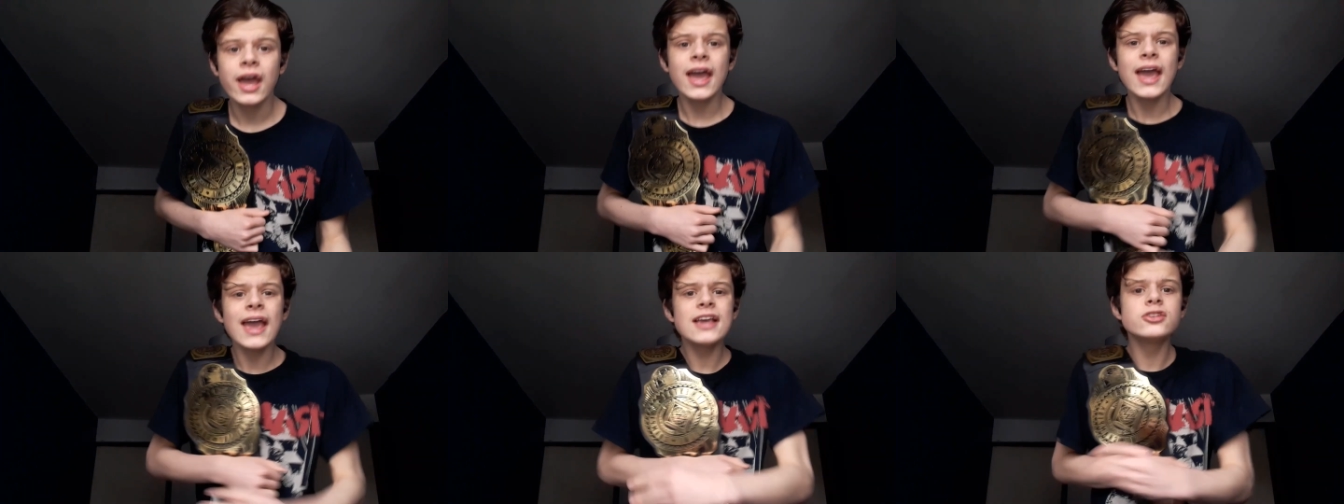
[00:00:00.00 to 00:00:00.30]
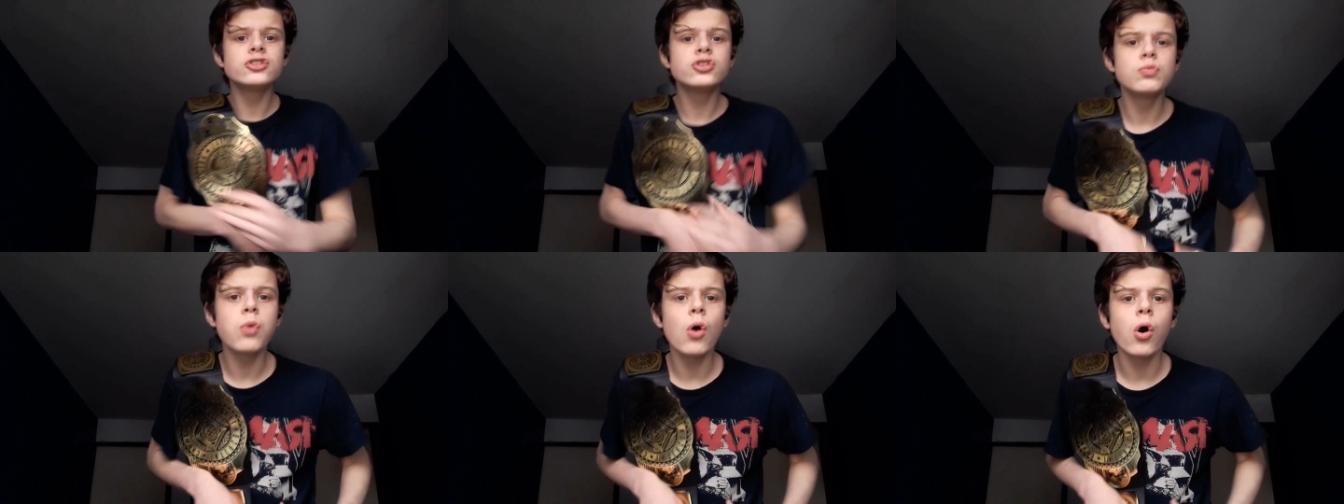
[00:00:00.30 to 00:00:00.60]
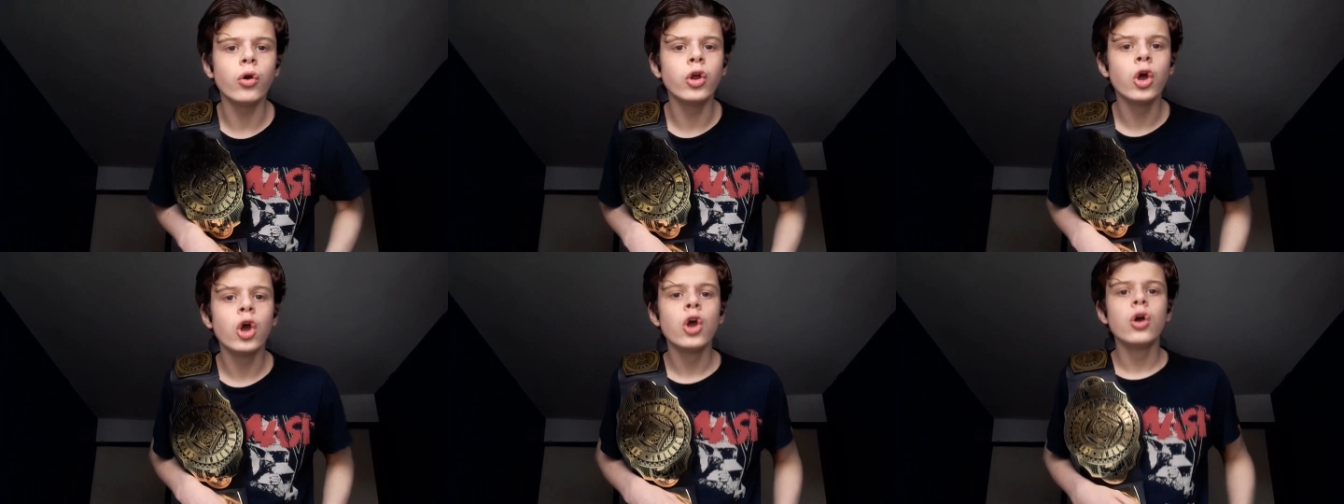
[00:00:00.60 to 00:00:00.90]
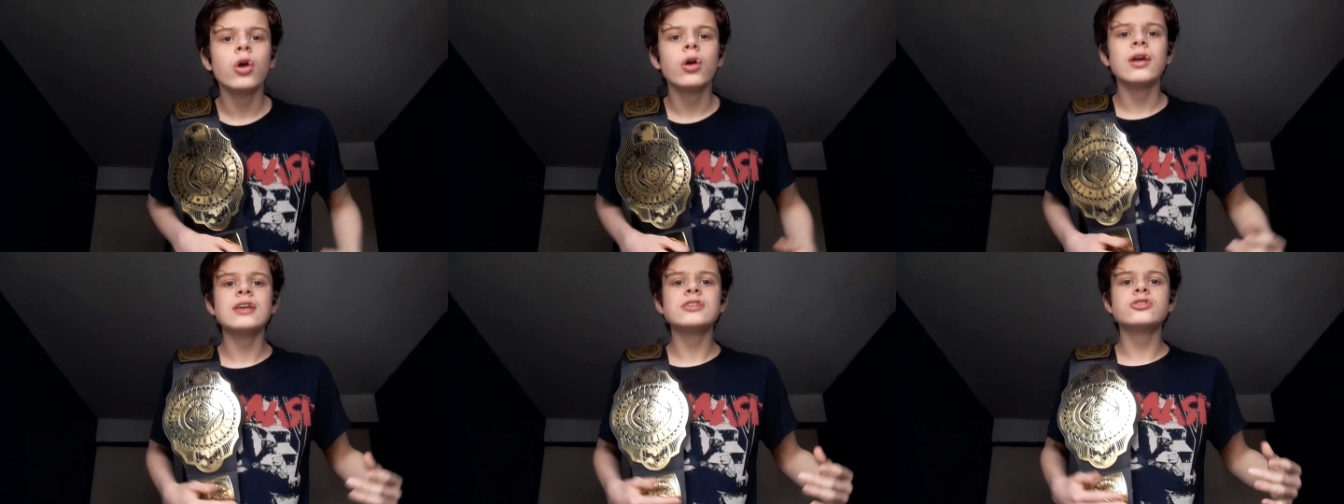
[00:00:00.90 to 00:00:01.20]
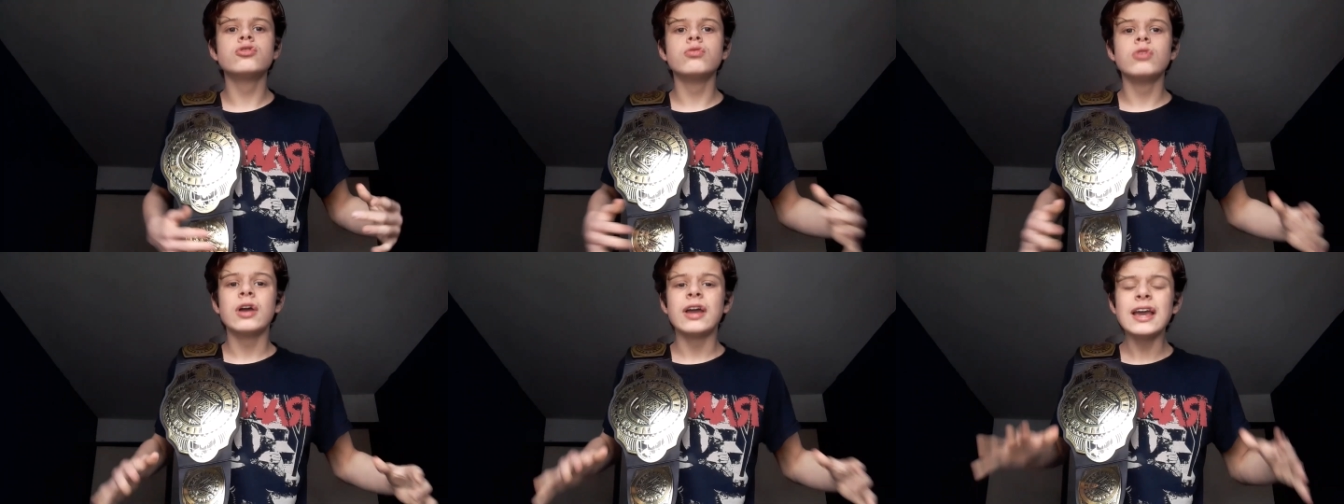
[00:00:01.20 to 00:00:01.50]
He's the one, he's
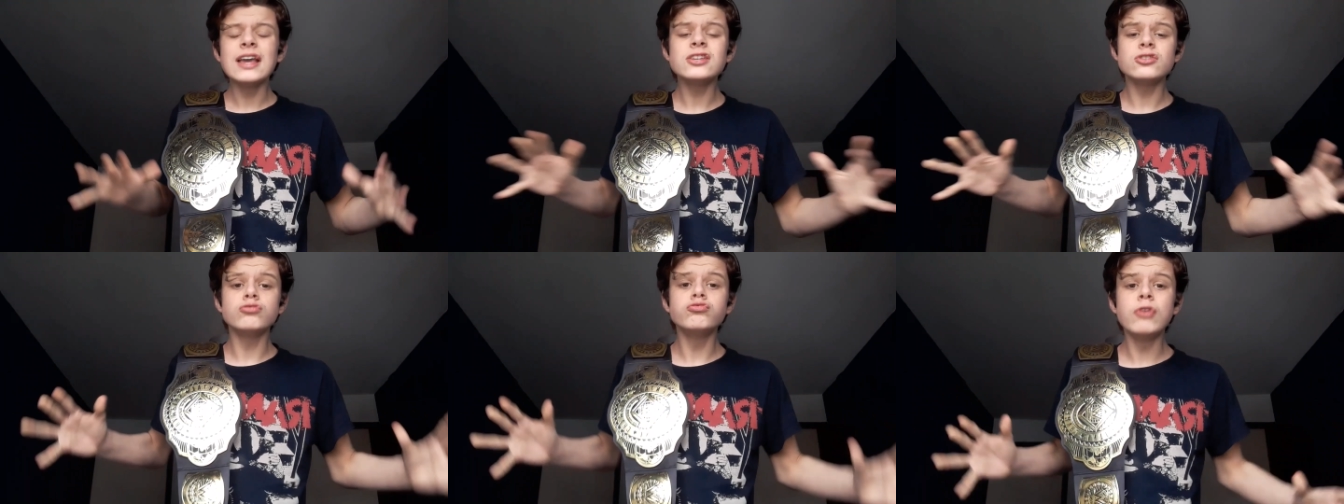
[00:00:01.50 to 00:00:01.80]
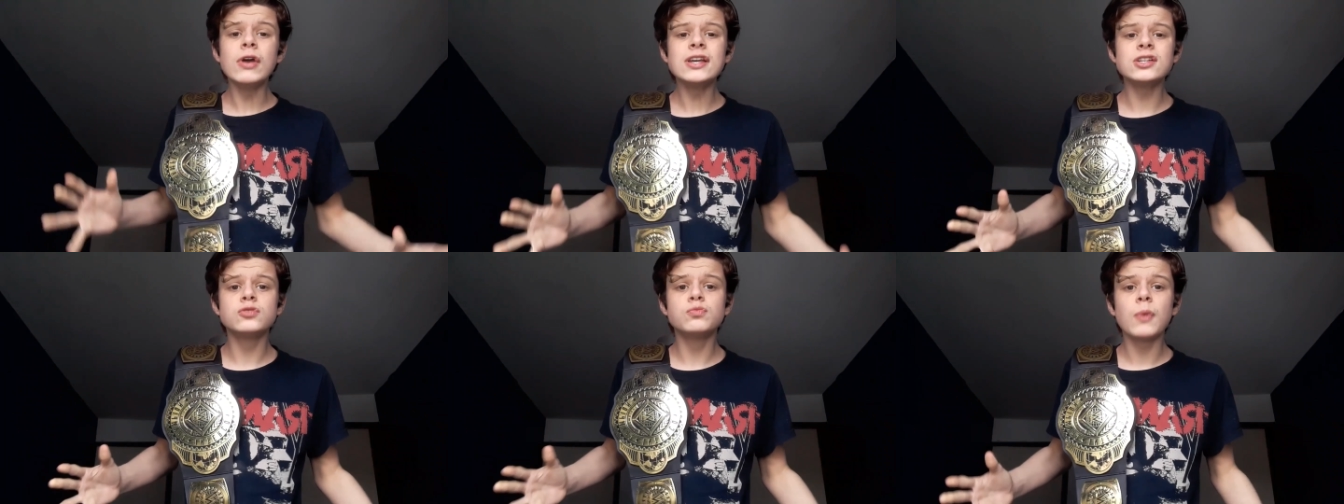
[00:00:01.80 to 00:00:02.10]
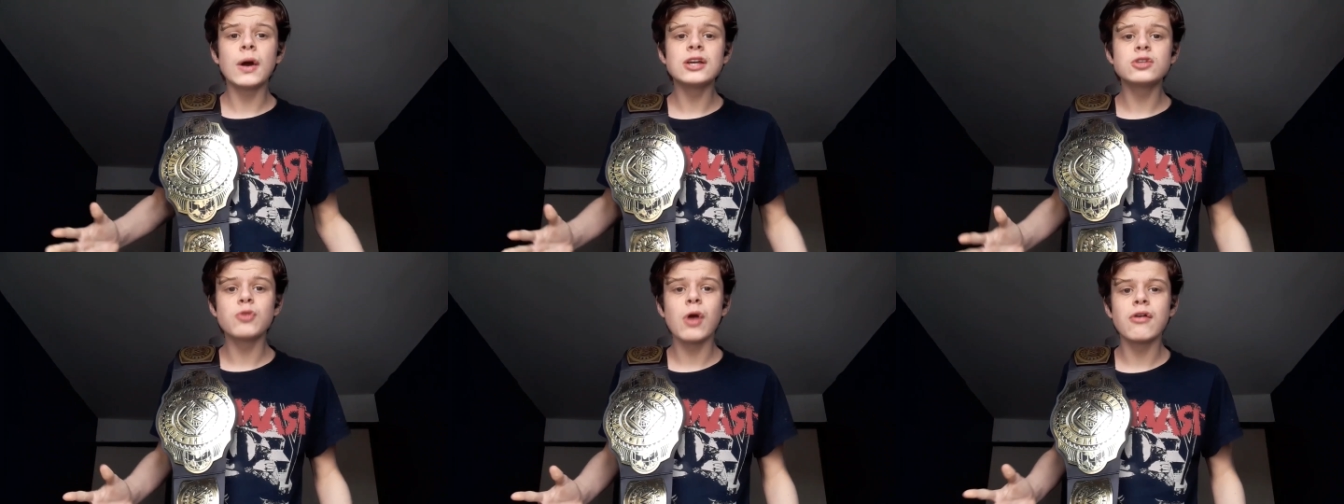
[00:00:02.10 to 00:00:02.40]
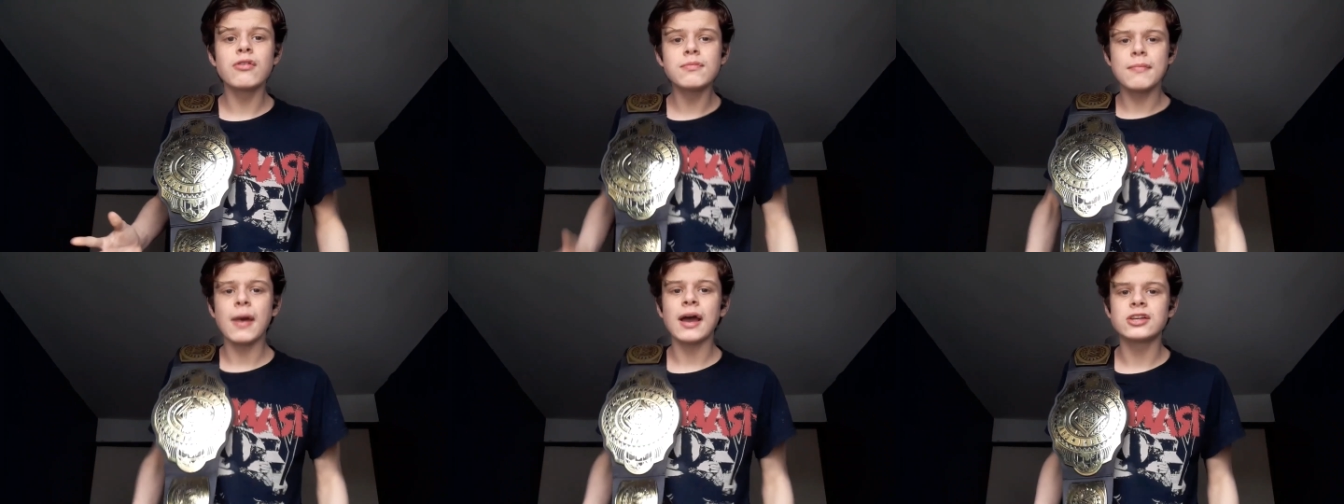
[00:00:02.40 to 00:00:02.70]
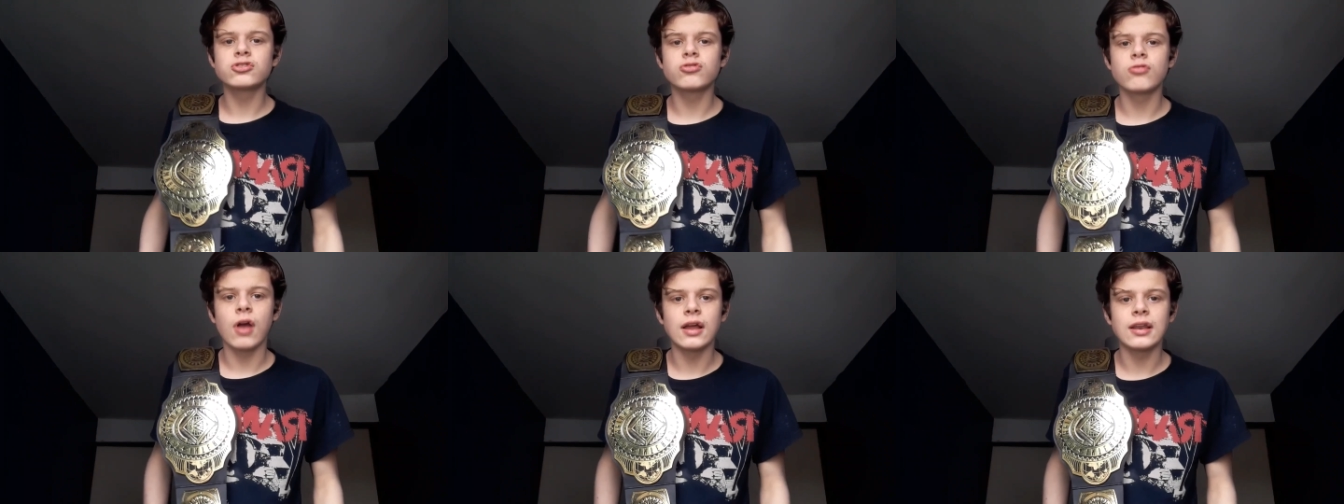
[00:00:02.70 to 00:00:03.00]
the, he's the reason why he's wearing a
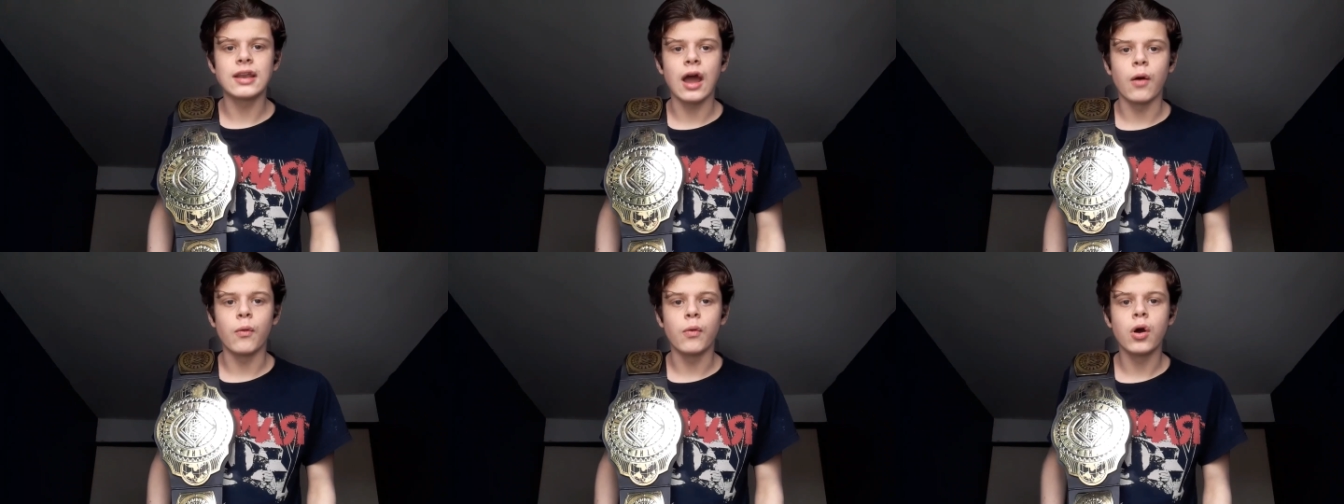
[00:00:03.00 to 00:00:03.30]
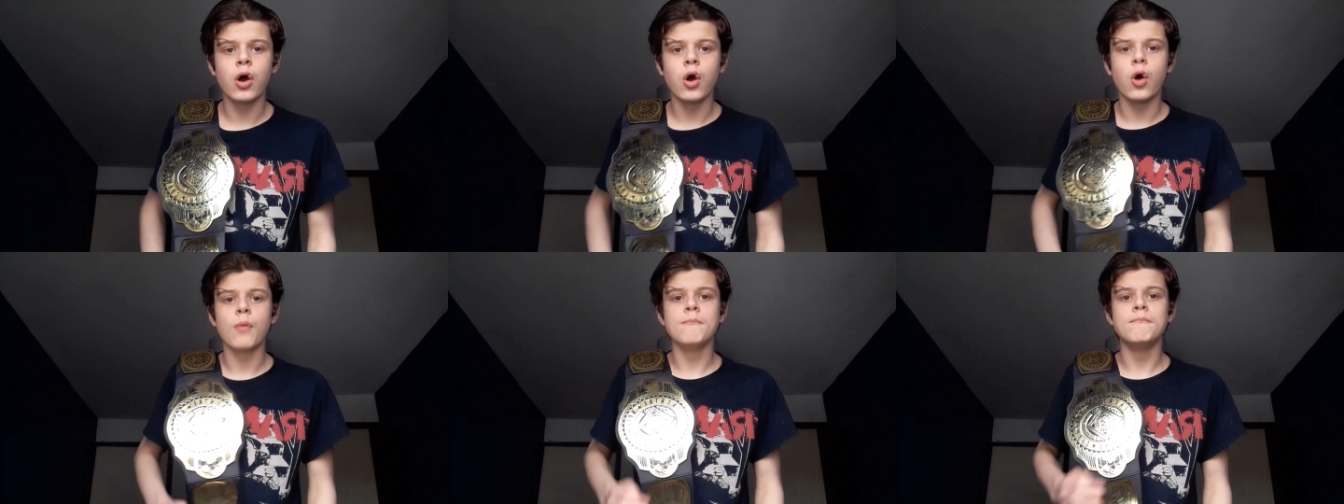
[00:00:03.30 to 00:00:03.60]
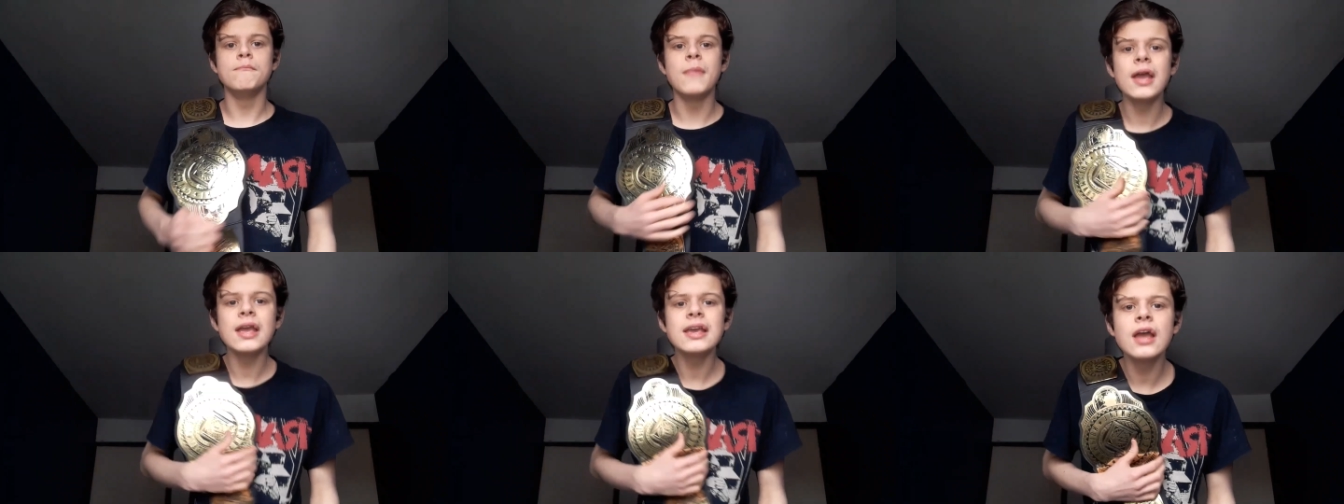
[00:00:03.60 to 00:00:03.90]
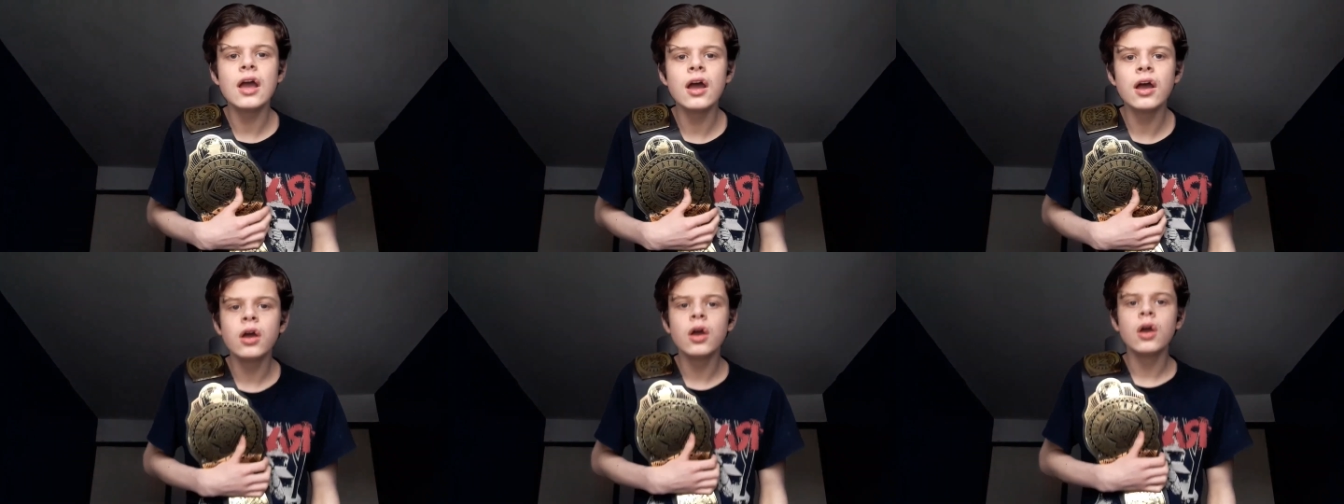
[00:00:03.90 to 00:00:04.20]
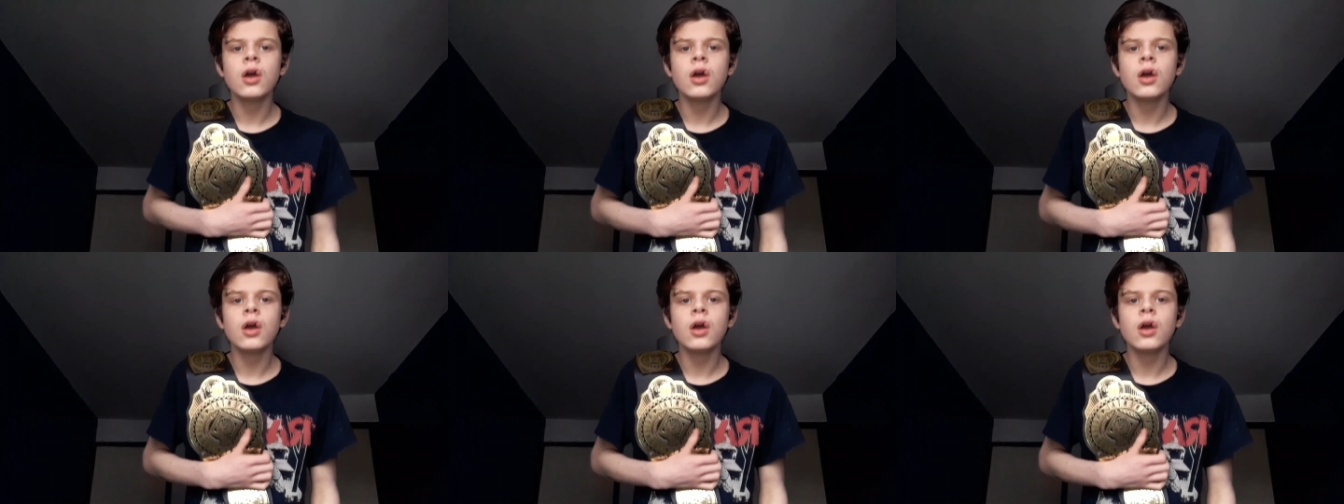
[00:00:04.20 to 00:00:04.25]
mask right now. Me?